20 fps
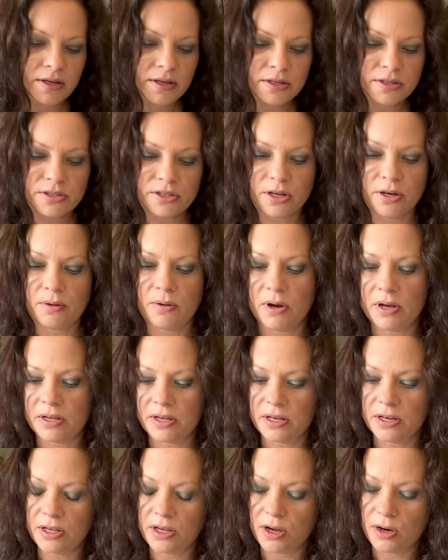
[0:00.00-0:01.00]
So I'm
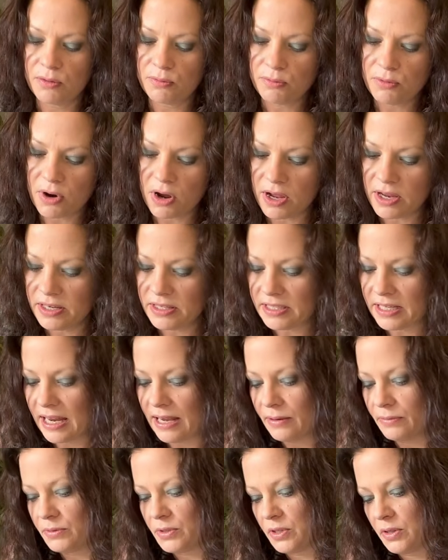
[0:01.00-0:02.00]
going to go right
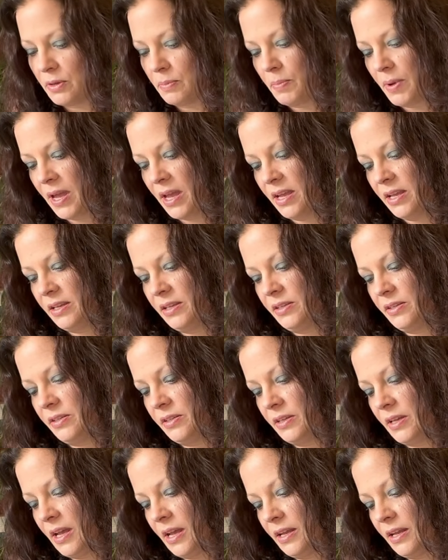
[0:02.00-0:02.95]
down to the base